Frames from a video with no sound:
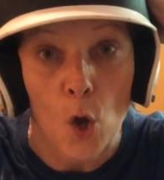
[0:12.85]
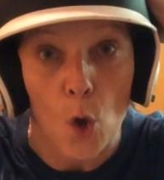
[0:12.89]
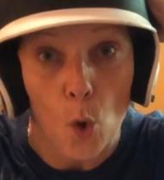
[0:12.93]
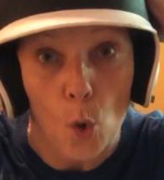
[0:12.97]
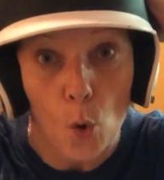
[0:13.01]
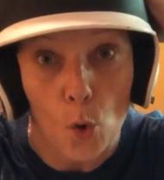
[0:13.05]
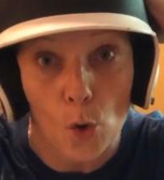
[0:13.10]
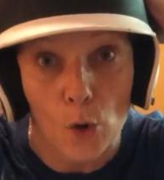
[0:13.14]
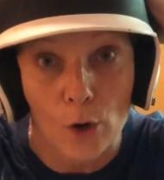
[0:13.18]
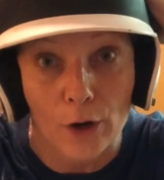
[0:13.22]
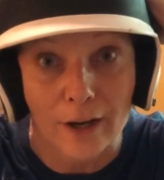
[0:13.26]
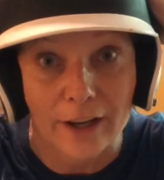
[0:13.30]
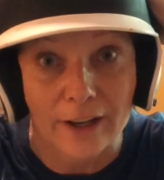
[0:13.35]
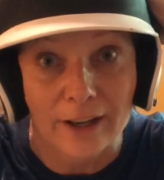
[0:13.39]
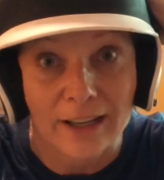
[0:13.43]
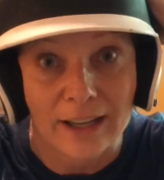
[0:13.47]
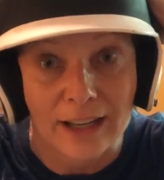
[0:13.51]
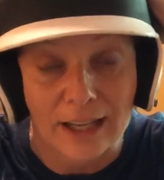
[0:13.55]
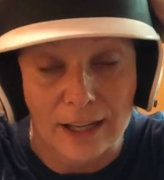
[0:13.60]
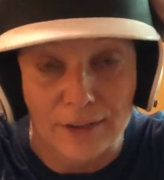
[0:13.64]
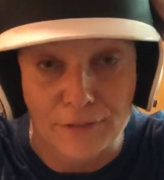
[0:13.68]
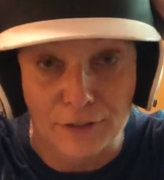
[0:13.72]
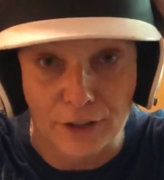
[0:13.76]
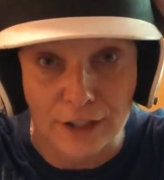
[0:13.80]
or
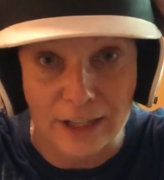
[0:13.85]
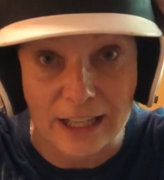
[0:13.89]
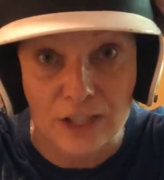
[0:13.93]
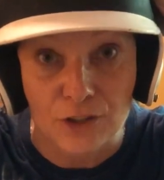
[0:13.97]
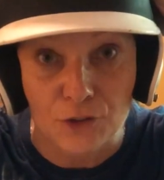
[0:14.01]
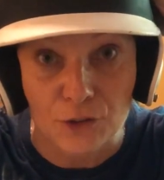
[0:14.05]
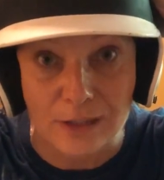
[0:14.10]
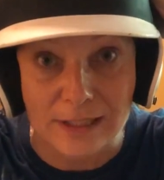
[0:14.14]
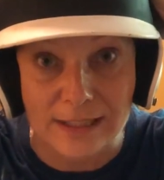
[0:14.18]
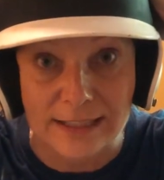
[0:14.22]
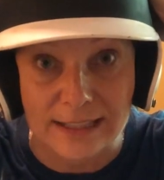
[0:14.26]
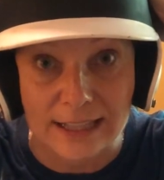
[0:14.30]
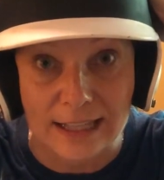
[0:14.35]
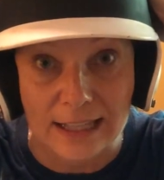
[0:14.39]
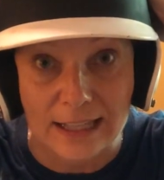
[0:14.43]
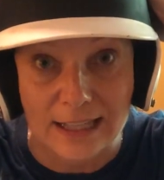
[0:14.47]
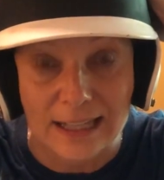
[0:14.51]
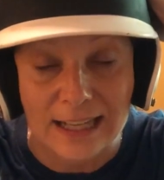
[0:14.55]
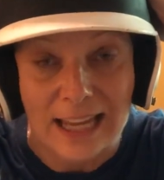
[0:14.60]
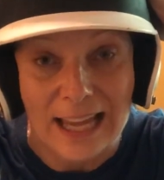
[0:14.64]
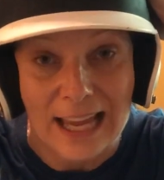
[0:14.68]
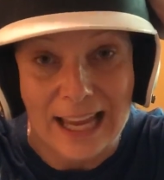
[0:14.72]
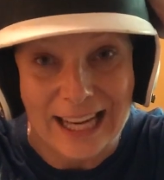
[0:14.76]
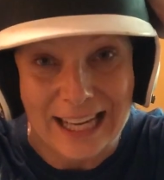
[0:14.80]
if you're interested
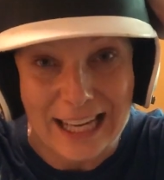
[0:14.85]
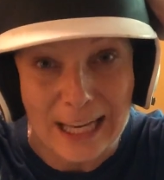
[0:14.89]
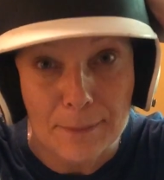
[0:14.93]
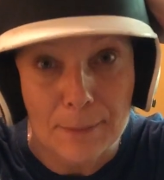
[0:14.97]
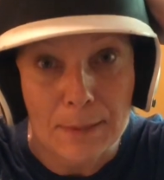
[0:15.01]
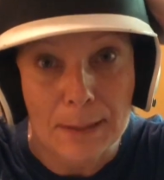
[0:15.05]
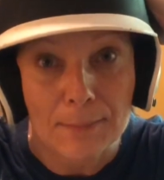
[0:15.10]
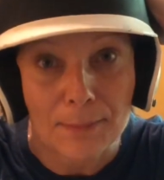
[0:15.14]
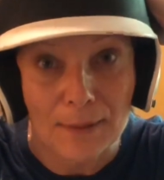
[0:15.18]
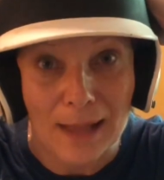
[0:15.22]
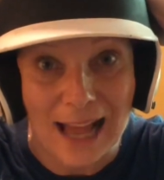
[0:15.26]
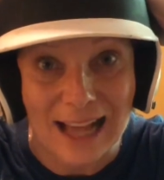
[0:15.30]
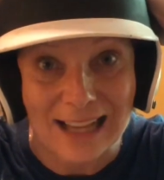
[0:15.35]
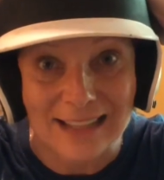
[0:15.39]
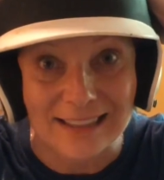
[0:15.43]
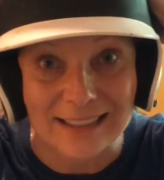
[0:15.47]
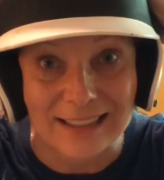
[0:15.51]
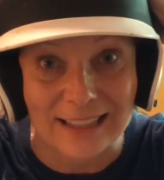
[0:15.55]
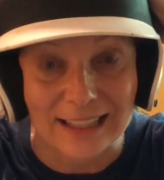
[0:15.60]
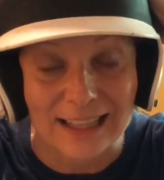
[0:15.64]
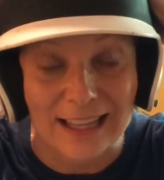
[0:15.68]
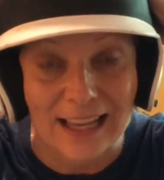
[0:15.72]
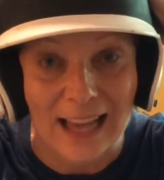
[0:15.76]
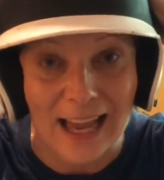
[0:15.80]
in keeping
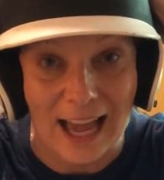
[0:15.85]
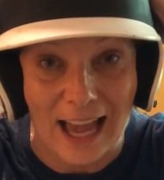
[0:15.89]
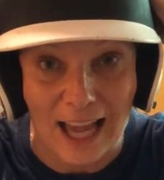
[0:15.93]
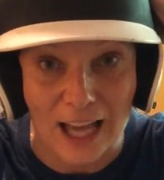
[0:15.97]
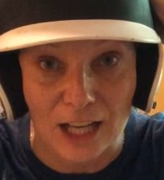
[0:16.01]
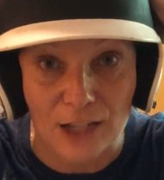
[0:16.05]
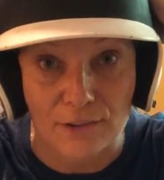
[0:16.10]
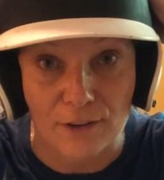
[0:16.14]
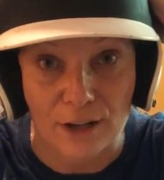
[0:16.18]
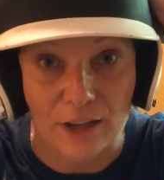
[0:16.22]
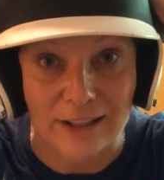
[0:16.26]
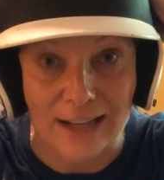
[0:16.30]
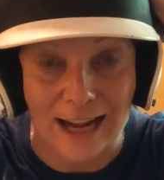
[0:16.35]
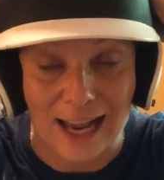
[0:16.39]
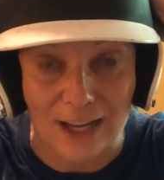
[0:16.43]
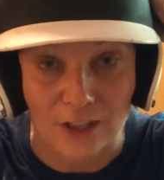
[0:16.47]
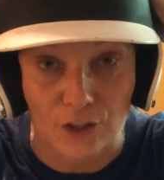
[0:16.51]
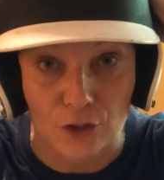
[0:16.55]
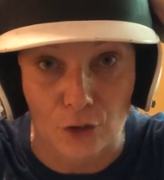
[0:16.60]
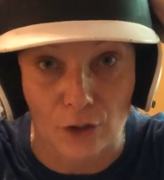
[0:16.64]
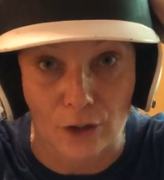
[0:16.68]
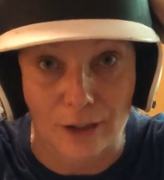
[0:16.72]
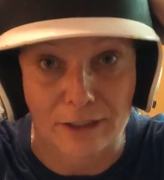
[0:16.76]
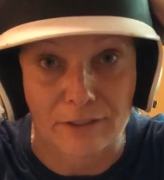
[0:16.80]
plastic out of our
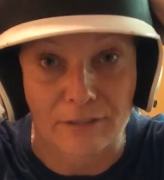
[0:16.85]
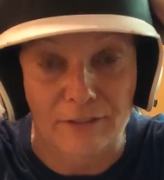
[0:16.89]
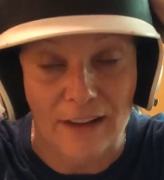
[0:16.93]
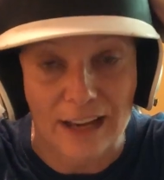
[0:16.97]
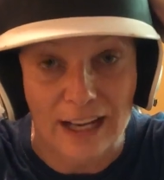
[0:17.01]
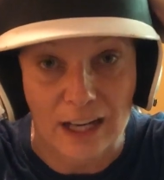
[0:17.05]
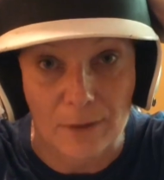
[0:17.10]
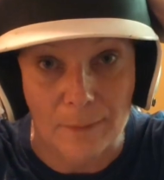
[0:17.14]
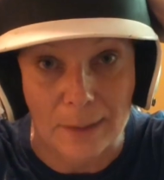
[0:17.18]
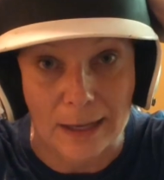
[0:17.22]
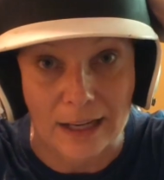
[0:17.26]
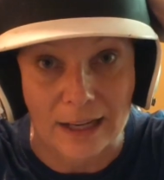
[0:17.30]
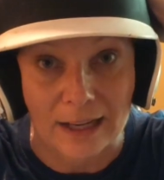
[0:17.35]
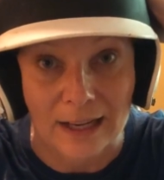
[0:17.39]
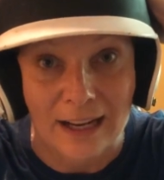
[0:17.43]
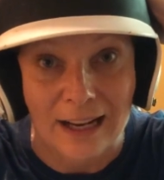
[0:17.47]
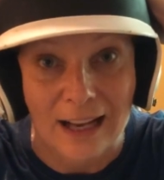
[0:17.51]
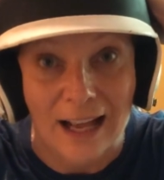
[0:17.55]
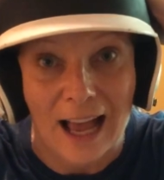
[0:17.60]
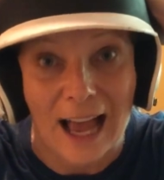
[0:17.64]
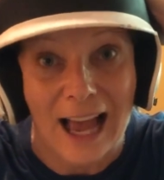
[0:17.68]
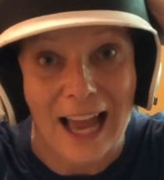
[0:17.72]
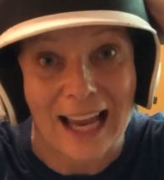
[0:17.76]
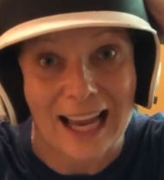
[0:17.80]
natural environment,
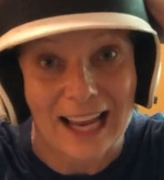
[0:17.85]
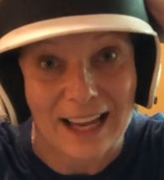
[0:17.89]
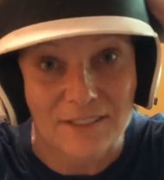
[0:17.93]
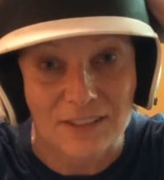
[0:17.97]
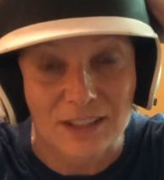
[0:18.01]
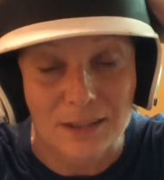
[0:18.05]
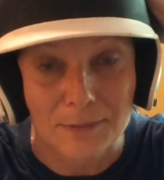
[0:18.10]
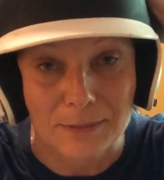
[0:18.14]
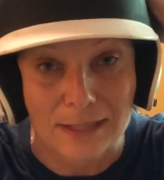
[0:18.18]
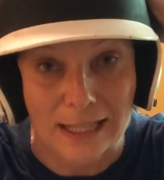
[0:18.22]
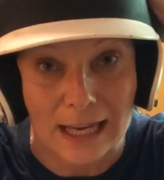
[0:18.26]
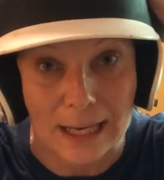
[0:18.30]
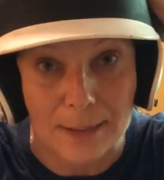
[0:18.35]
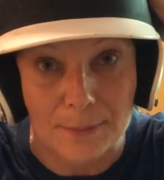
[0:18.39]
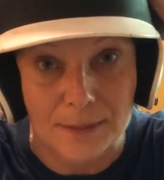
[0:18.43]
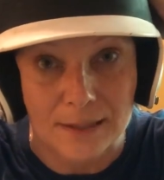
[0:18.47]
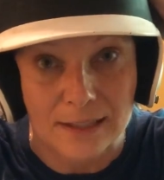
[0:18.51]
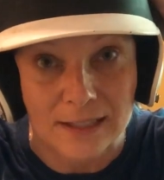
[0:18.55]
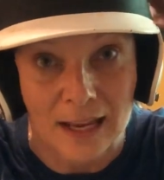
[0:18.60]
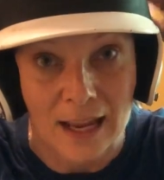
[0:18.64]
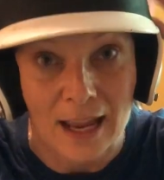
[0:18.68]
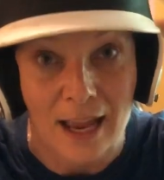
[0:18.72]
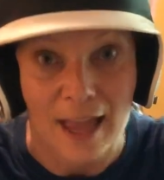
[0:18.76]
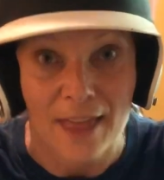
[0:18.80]
I have some
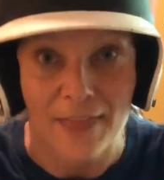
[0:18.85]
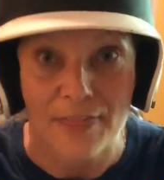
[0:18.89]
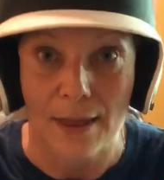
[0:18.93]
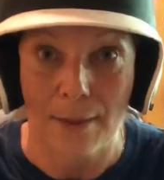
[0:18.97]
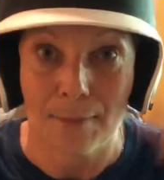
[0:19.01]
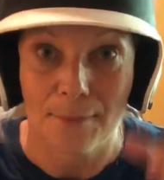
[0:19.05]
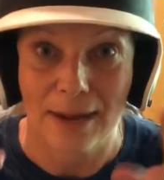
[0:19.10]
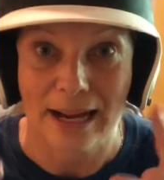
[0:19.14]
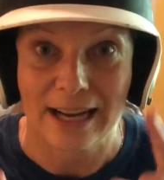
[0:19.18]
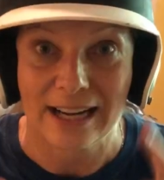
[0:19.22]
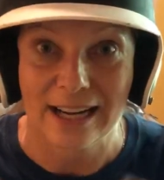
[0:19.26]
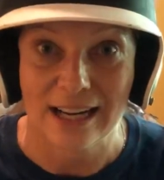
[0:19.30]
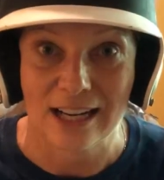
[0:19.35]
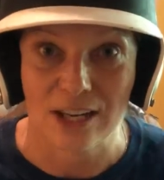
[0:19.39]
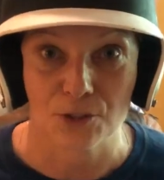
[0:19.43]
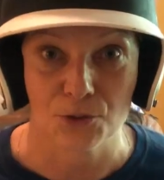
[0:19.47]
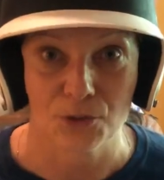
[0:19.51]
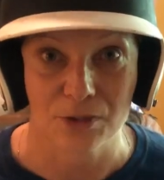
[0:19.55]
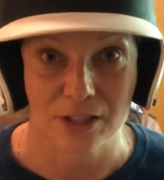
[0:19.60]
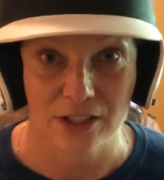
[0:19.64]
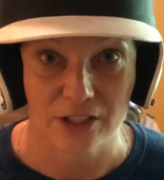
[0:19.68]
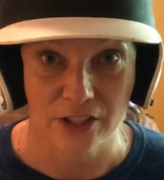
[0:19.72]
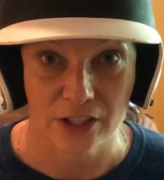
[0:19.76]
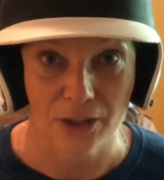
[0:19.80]
tips that might
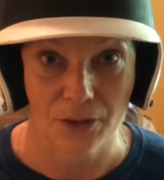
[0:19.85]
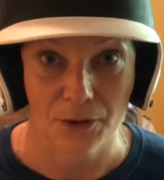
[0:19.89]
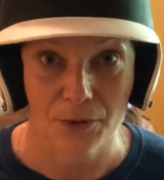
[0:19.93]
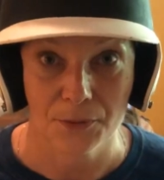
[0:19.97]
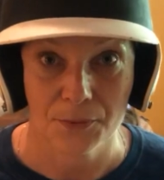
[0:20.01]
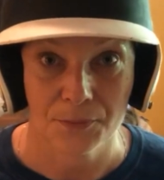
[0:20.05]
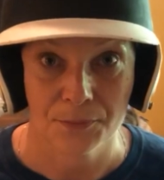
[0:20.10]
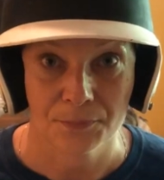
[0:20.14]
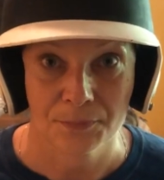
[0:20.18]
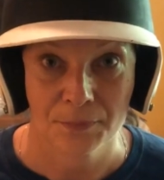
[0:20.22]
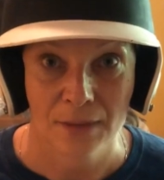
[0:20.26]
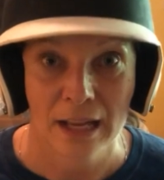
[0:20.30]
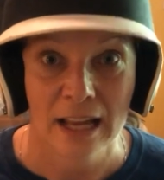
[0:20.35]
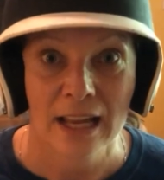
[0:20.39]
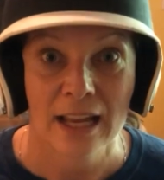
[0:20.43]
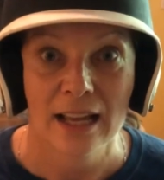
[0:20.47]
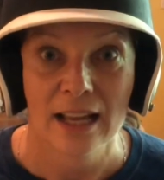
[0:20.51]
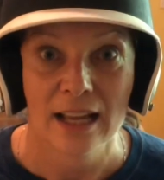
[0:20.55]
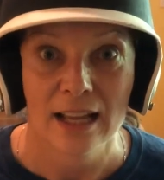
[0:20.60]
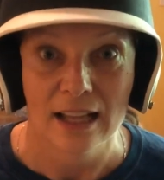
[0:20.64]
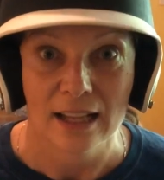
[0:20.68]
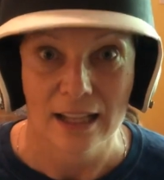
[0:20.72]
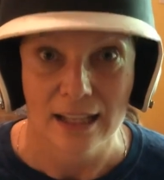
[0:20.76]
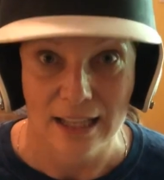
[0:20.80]
interest you.
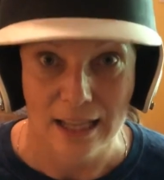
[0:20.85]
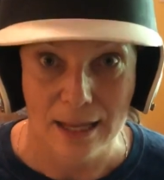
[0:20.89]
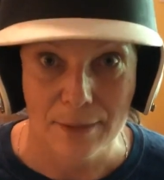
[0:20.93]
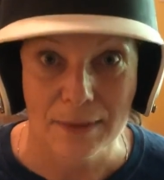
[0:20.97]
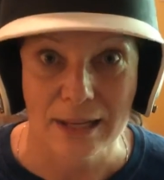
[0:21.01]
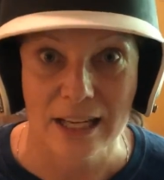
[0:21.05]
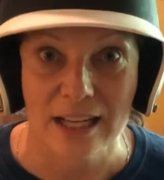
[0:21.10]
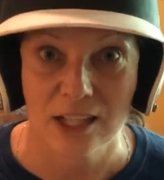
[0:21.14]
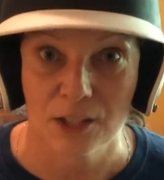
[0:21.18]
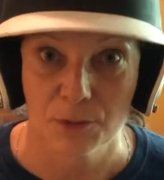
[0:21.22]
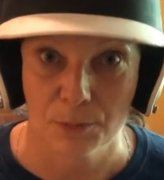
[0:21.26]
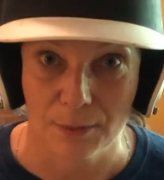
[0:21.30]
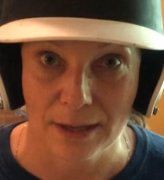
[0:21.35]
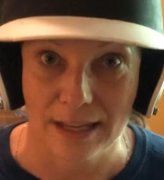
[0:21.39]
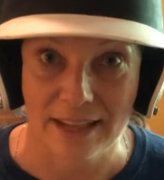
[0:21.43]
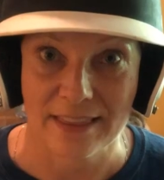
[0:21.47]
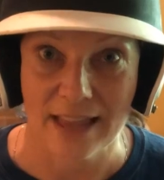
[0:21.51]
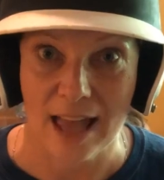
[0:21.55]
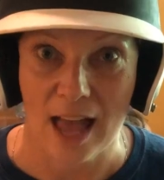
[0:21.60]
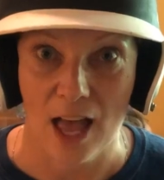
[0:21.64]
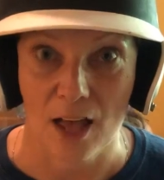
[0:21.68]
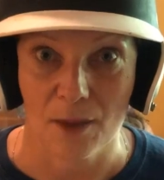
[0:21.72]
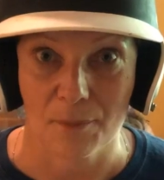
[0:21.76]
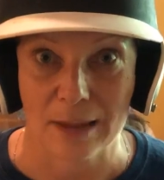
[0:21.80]
Let me explain the
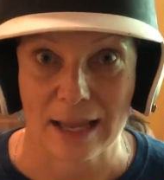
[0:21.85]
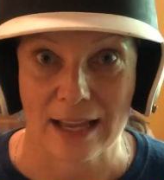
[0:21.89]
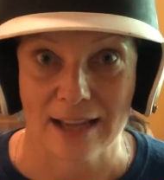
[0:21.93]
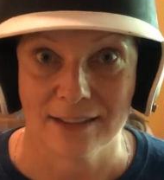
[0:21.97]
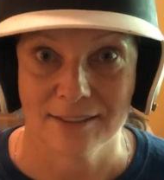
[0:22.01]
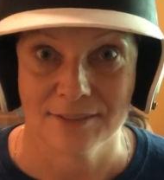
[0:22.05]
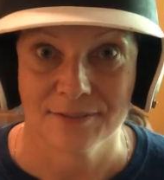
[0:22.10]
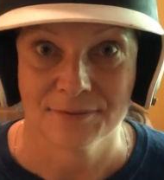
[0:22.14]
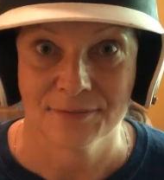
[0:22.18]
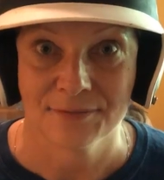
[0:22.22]
helmet.